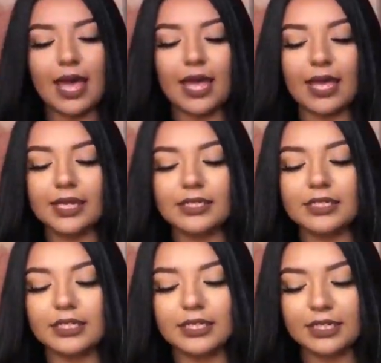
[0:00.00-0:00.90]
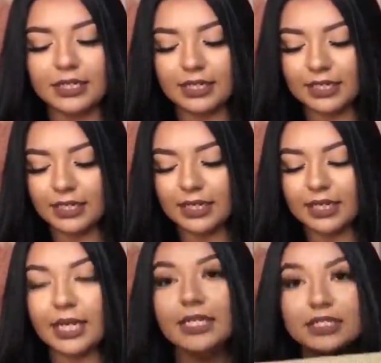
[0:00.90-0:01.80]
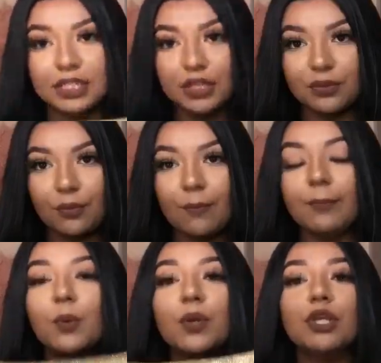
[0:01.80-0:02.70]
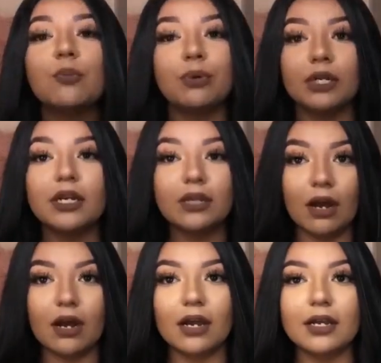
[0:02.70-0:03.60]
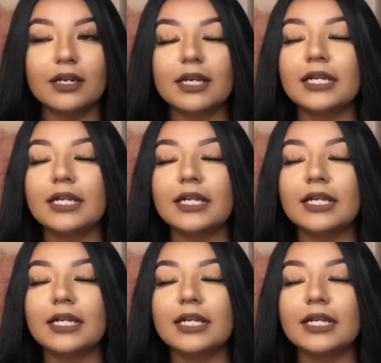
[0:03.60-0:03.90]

and it's cute, but when you put it on,